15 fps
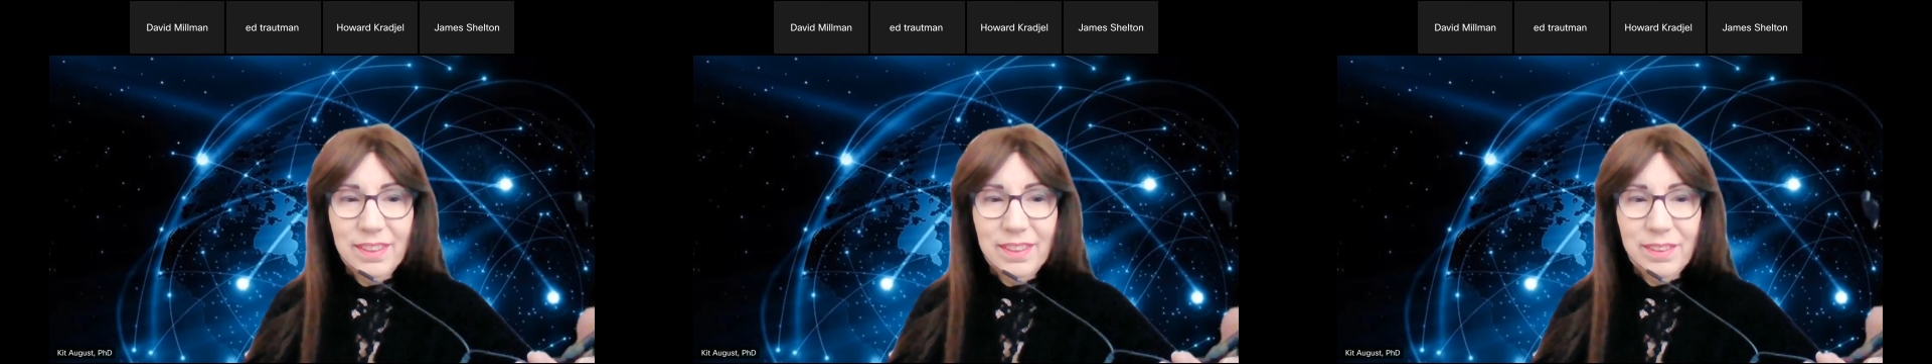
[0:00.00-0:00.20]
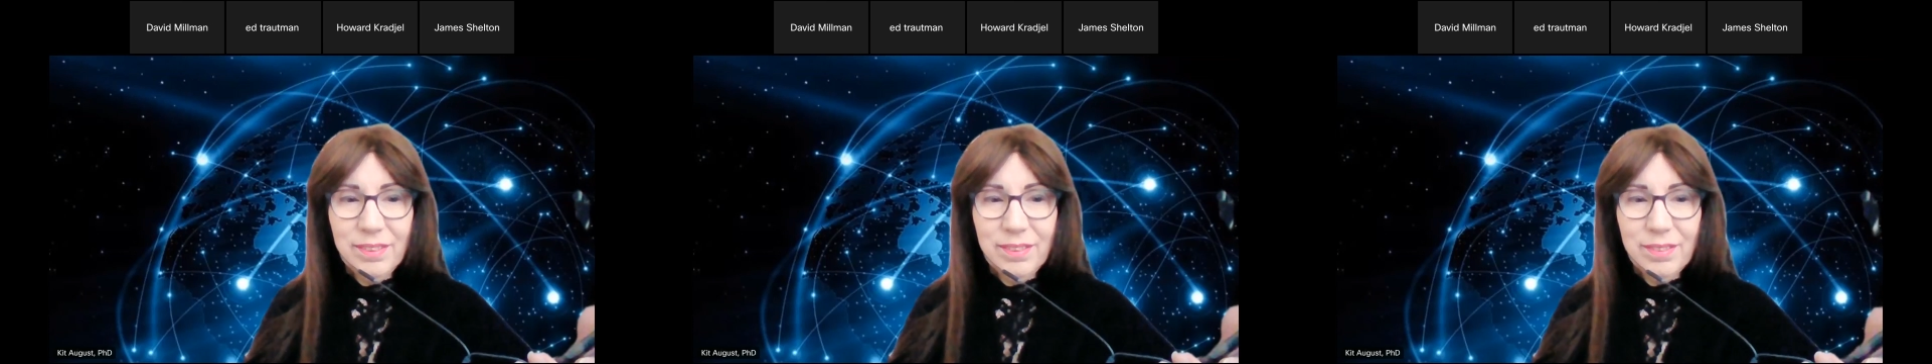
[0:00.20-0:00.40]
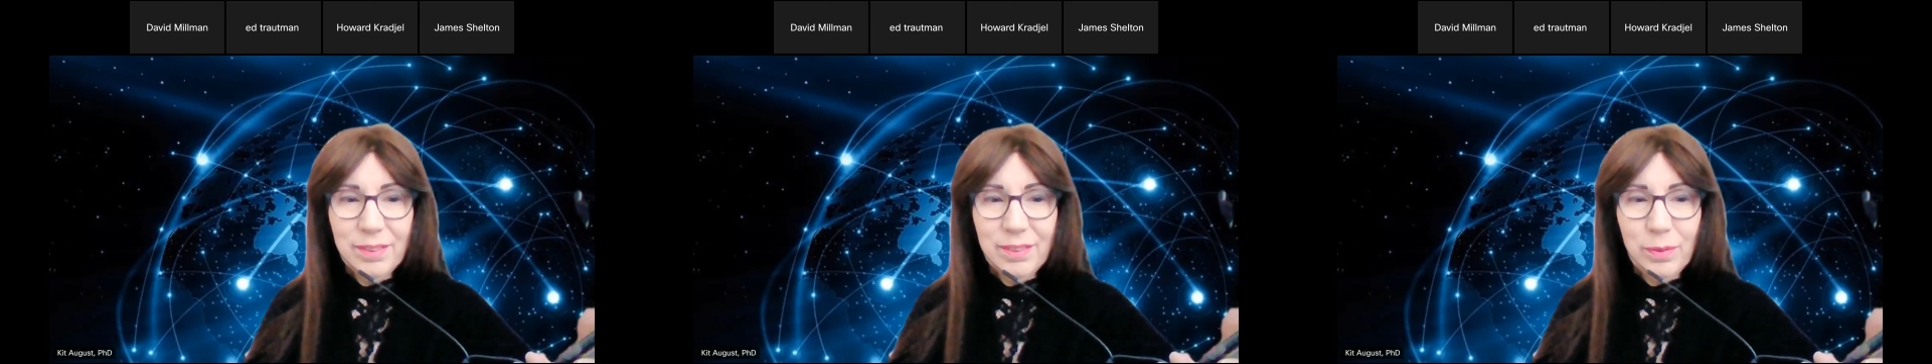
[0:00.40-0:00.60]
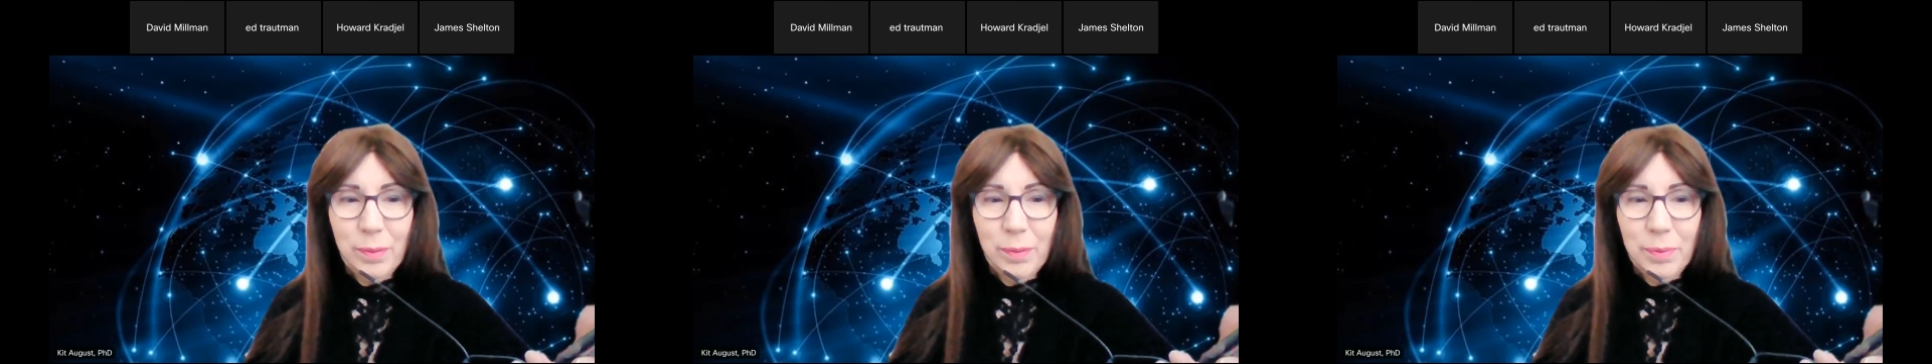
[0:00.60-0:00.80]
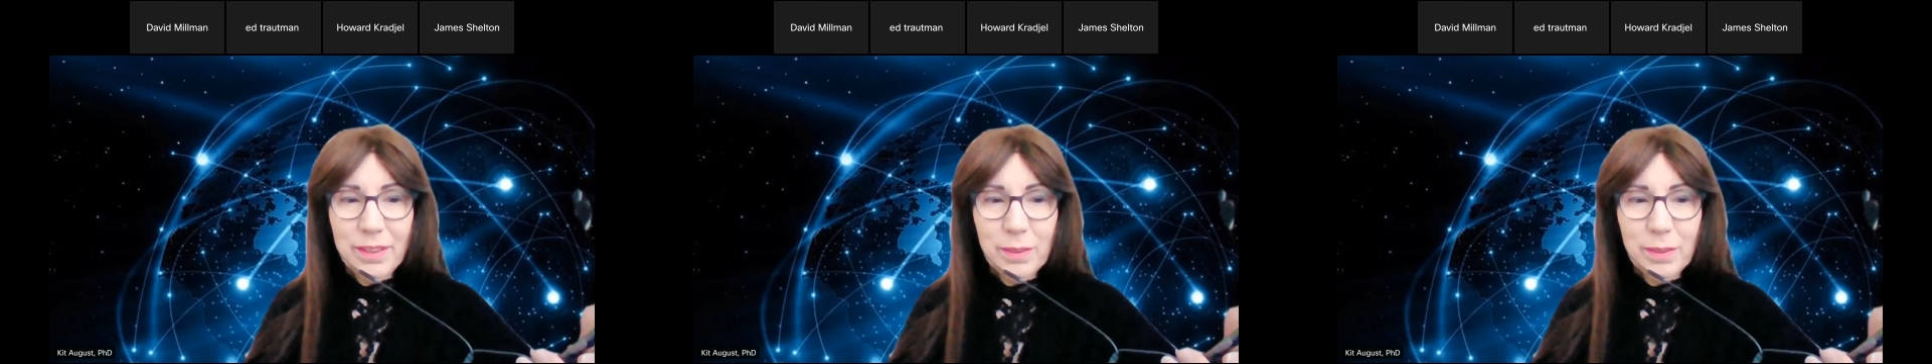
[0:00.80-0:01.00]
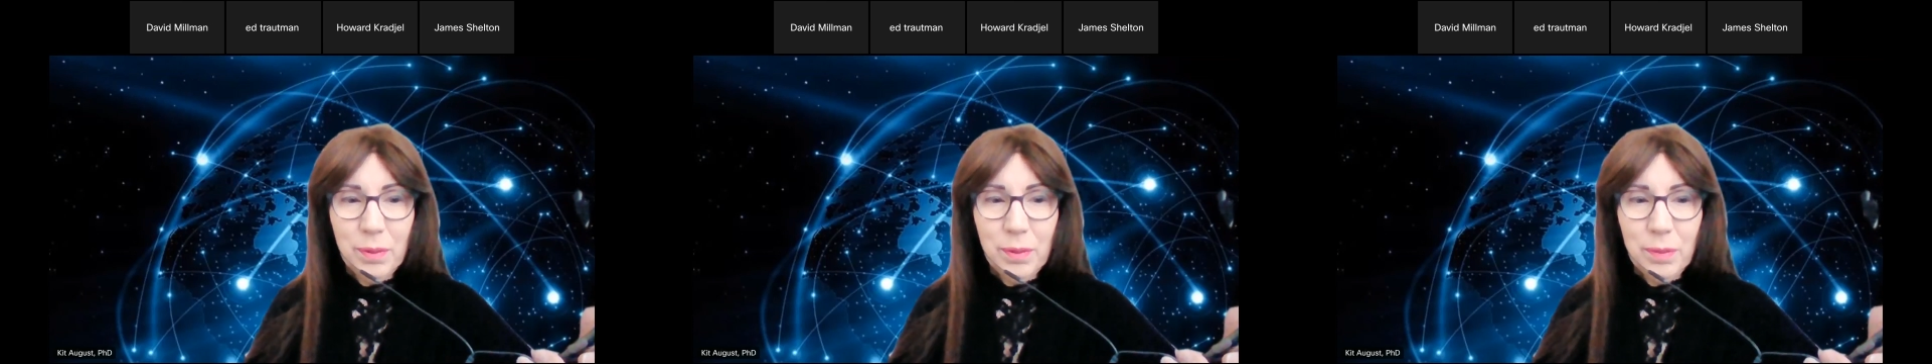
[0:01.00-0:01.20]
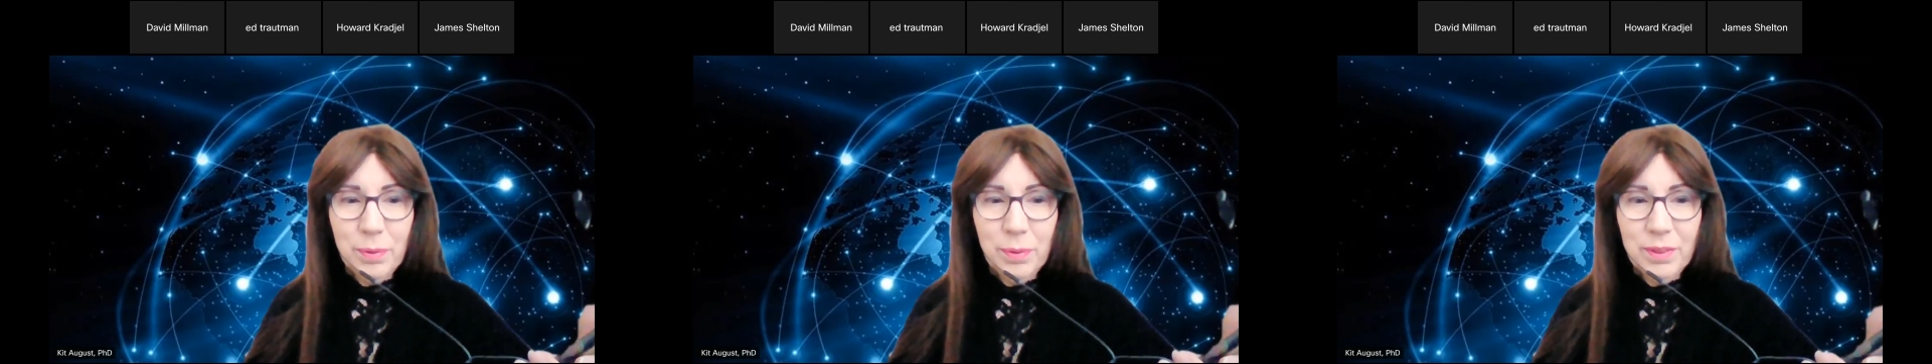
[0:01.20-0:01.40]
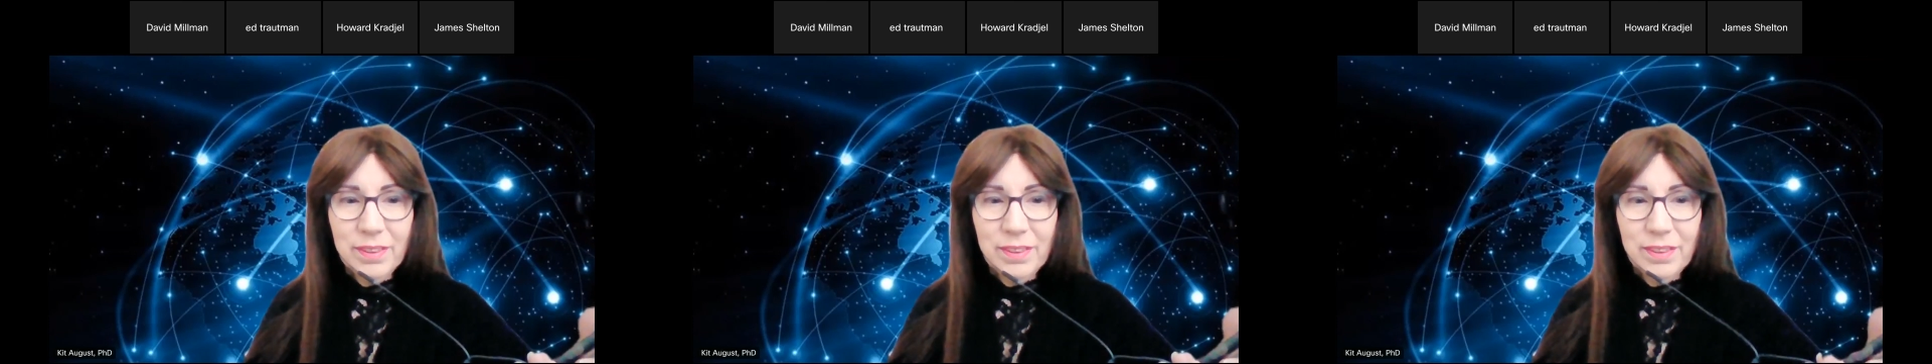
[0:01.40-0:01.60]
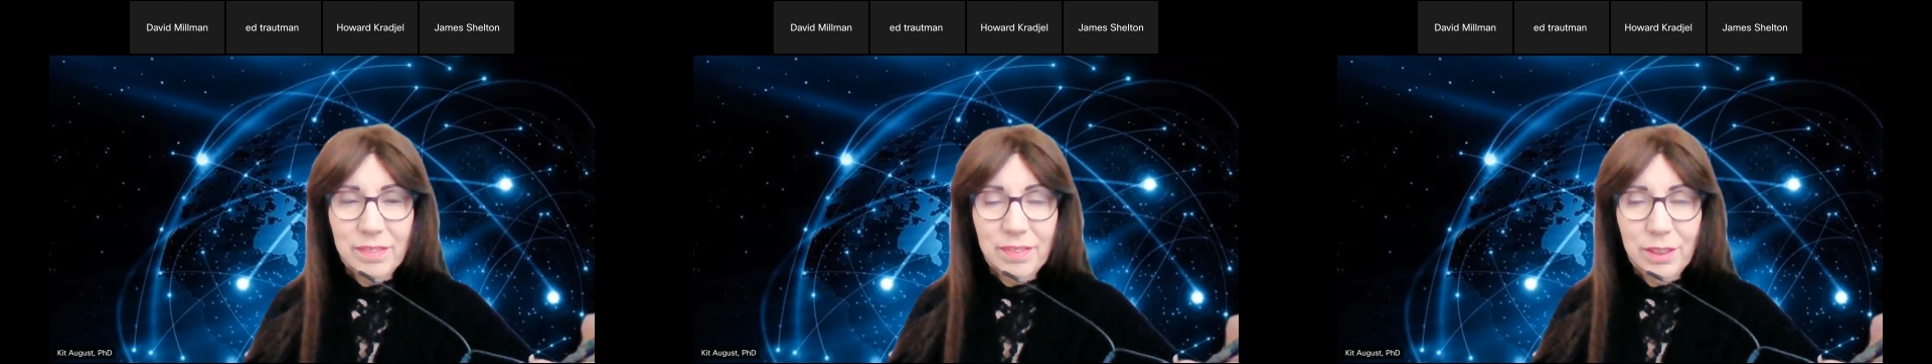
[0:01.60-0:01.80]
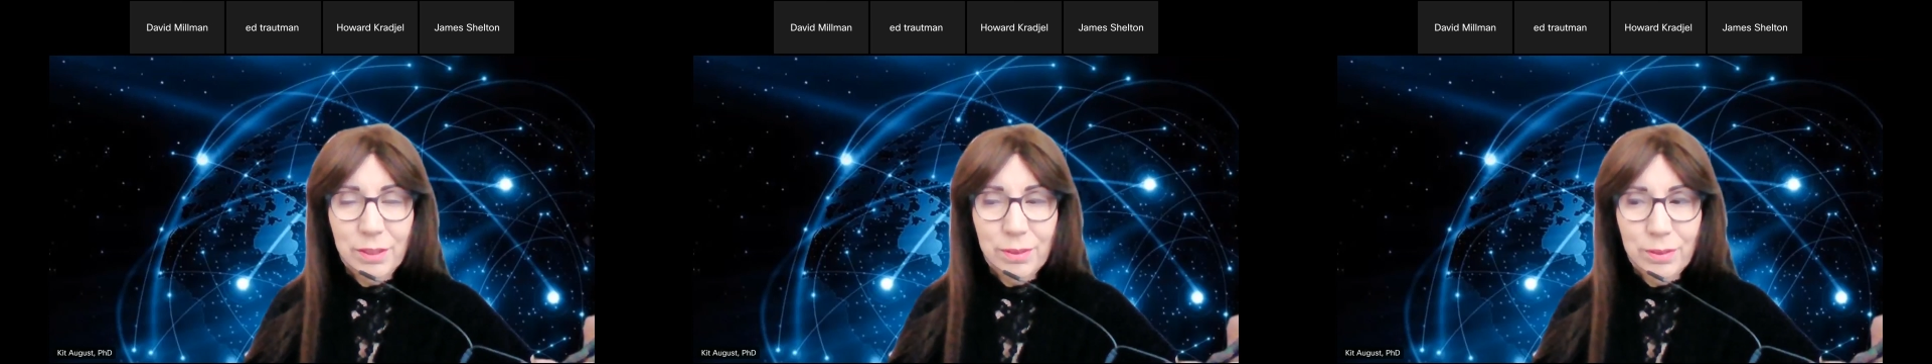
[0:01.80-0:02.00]
you know, the WebEx people, the
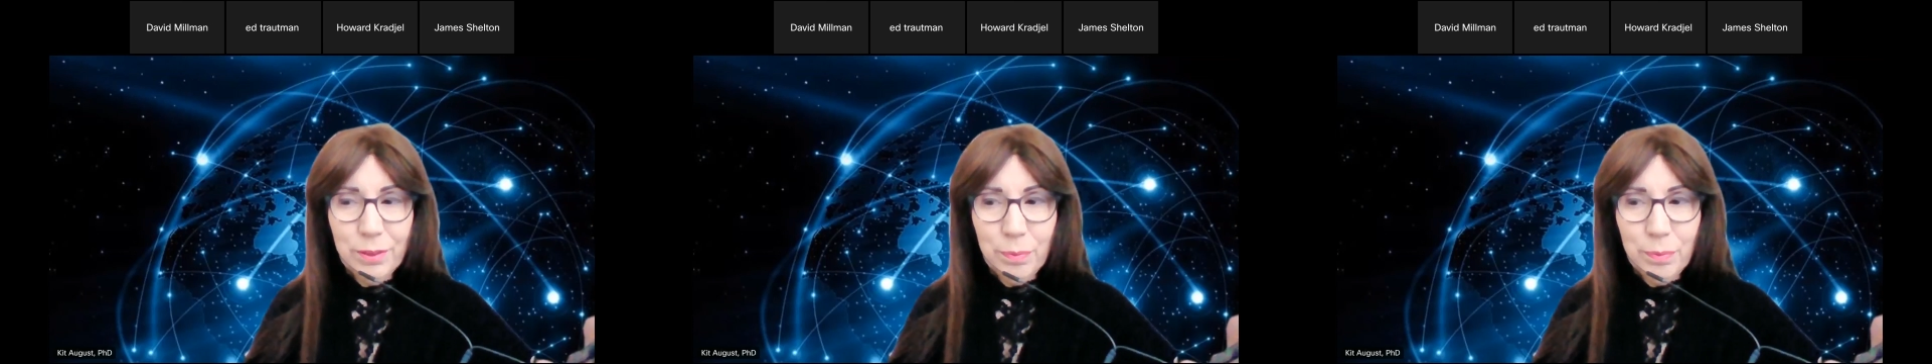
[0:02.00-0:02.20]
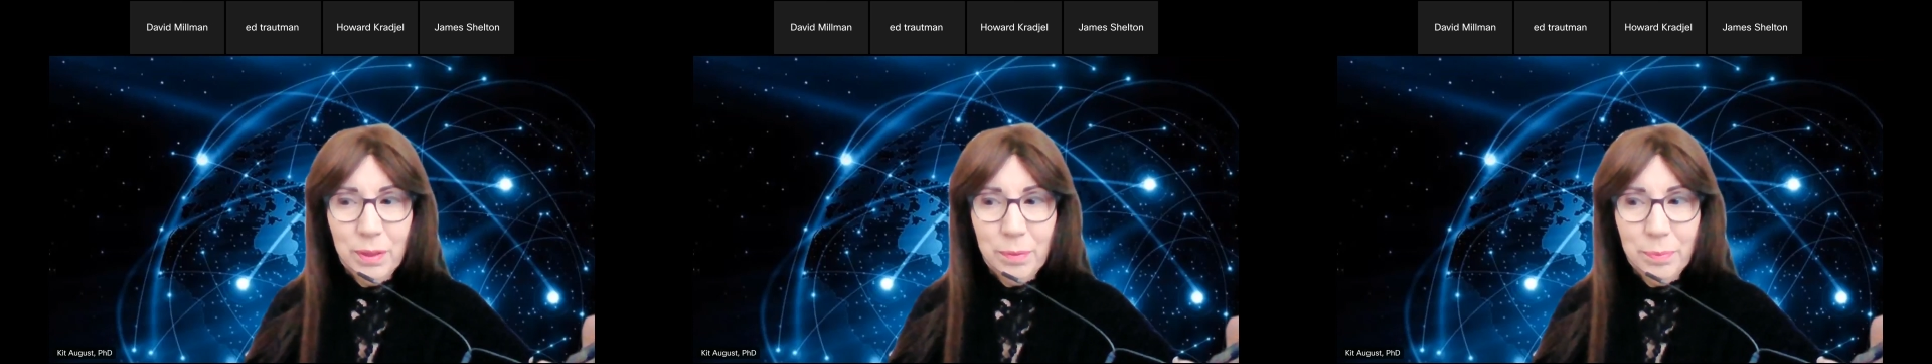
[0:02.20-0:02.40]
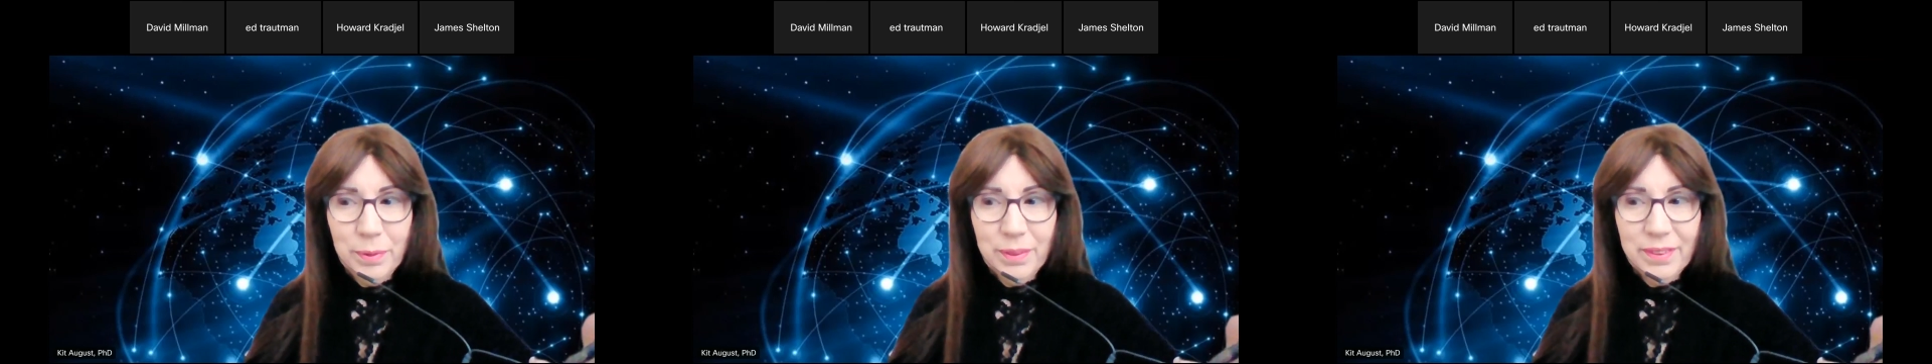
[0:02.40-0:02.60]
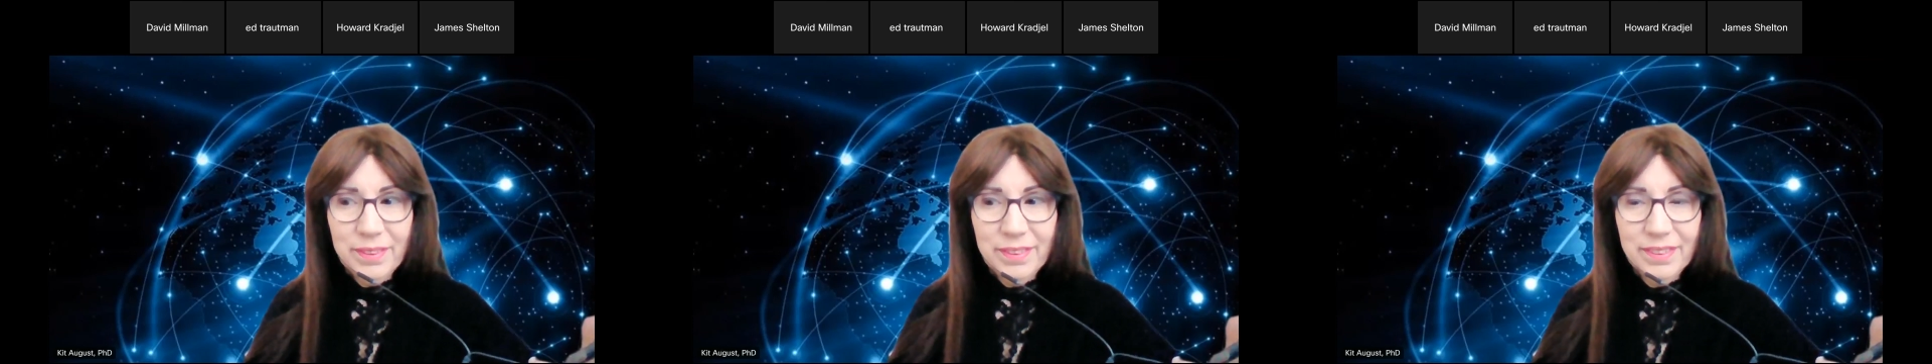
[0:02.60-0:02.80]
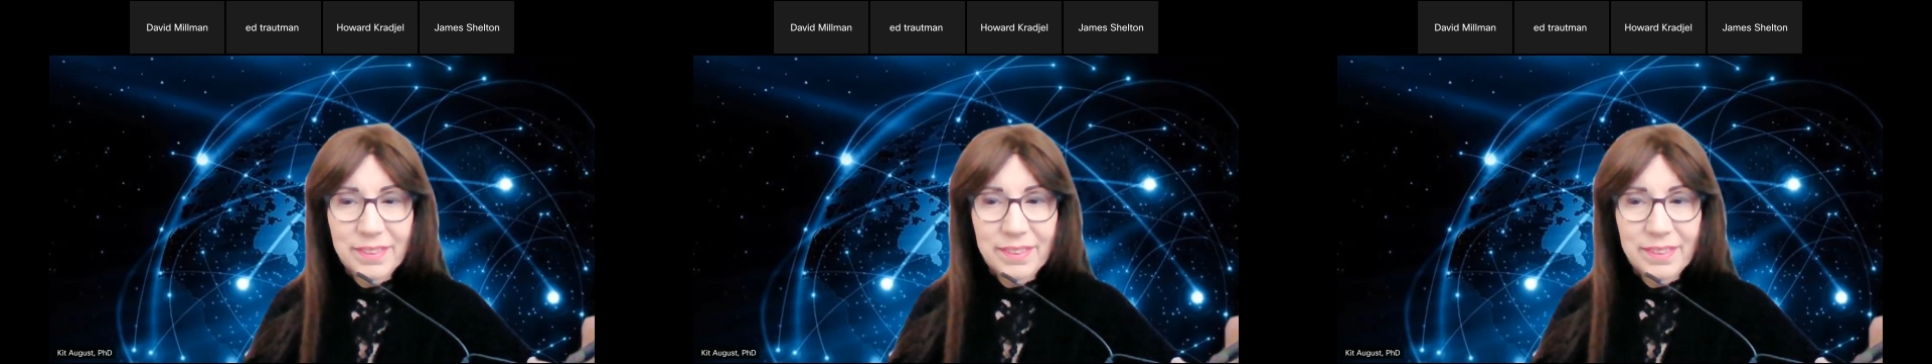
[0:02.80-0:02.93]
VTools people.